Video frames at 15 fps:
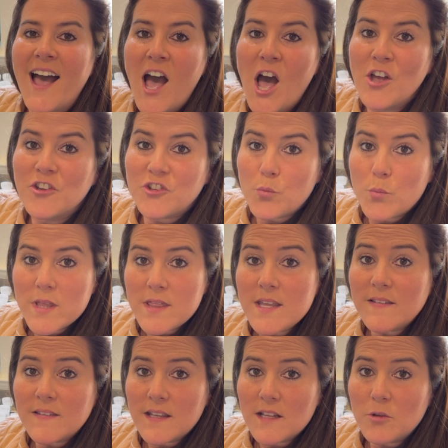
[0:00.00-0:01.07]
So when
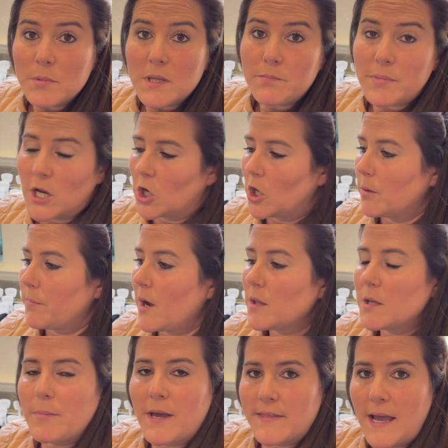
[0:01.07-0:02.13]
these get a little bit bigger,
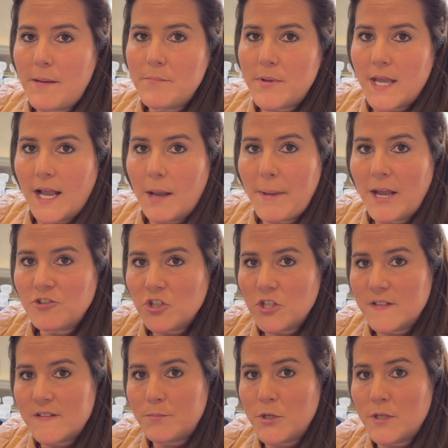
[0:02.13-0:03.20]
probably about that big, I'm actually
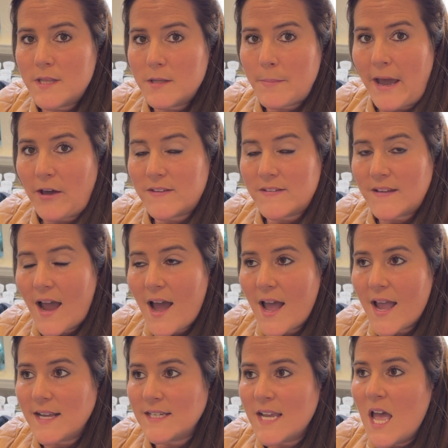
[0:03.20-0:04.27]
going to put them
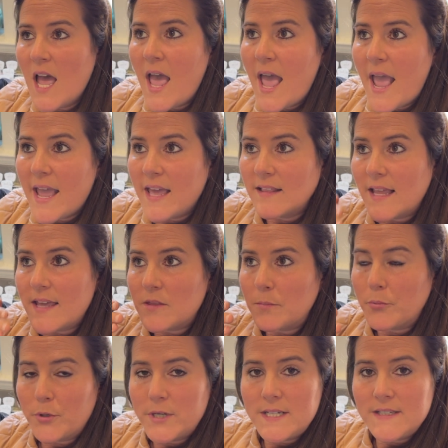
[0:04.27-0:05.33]
outside and let the
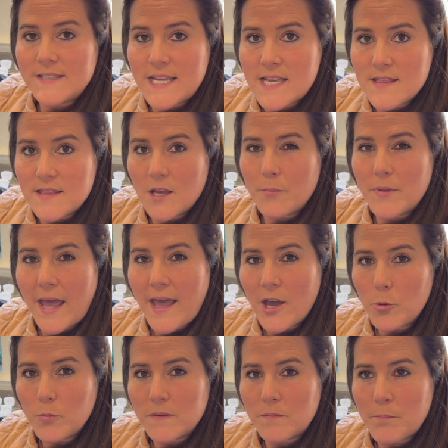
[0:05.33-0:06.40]
breeze hit them. That
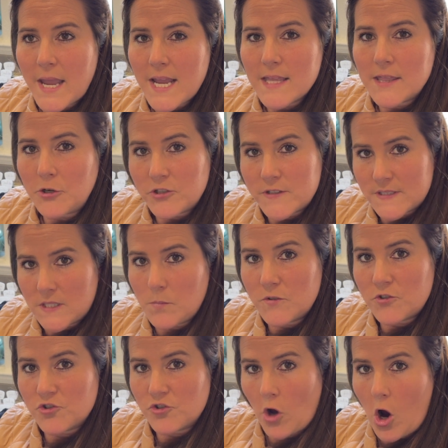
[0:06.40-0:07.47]
helps make their
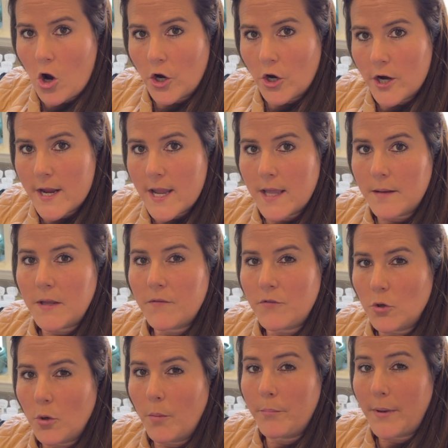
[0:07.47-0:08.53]
stems stronger and give
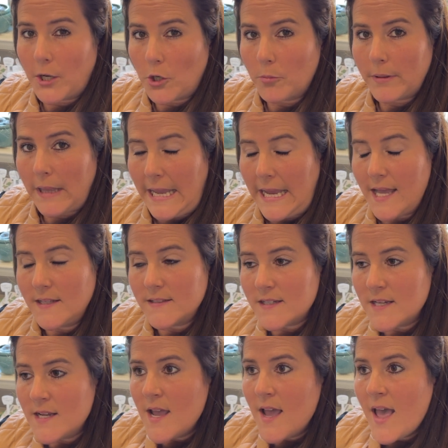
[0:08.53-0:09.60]
you a better plant.
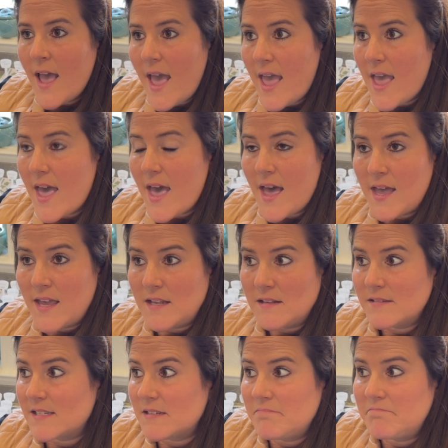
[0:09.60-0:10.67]

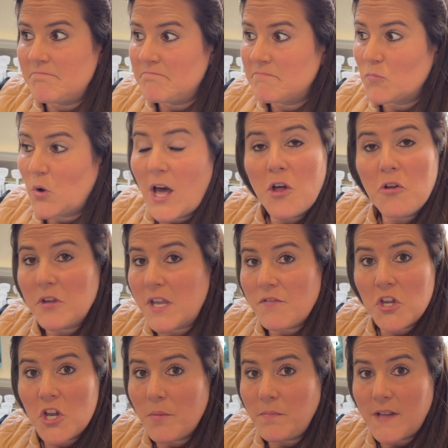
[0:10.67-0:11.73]
And well, I'll give
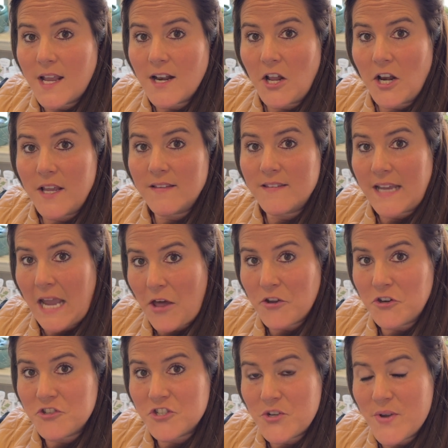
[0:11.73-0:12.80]
you an update on it and see how
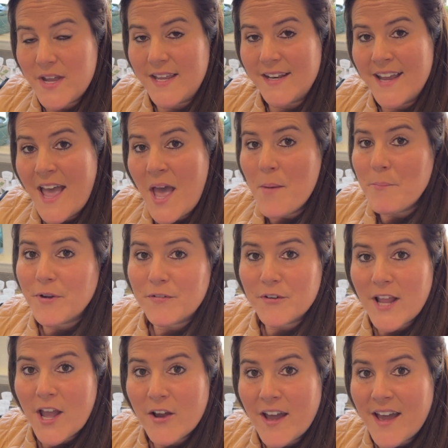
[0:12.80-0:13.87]
they're doing. But for
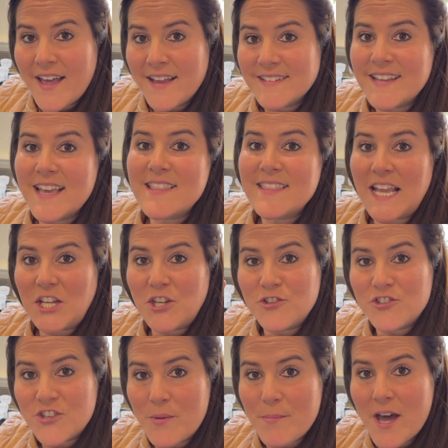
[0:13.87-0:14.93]
now, guys, thank you
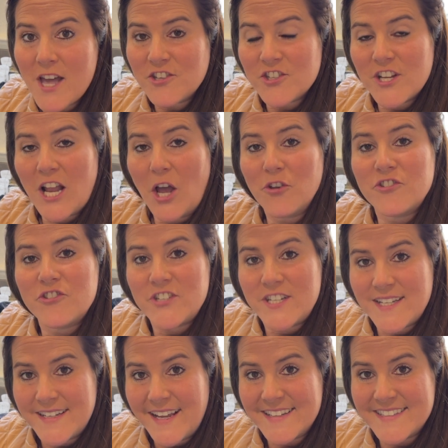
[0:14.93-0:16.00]
so much, and I'll see
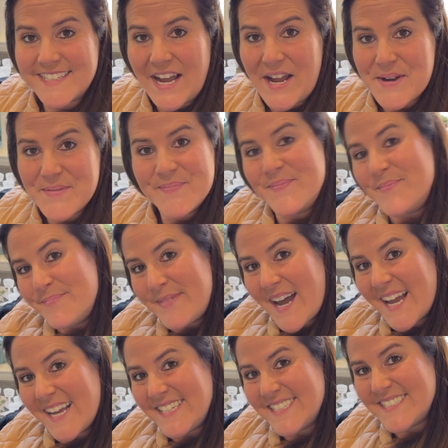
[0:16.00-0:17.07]
you next time. Bye.